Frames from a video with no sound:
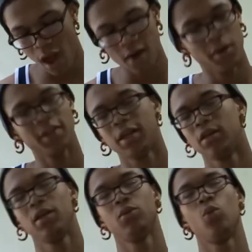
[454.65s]
I don't
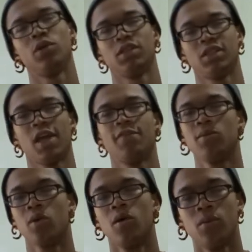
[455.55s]
necessarily want to save
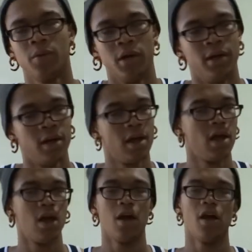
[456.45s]
the world, but
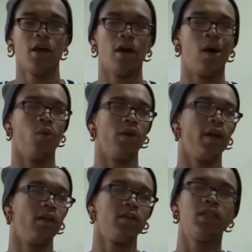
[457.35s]
I want
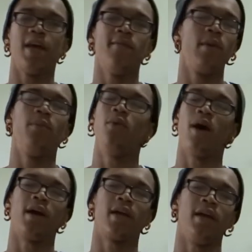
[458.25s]
to save the
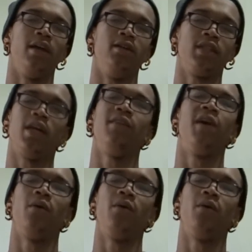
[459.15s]
people I can save.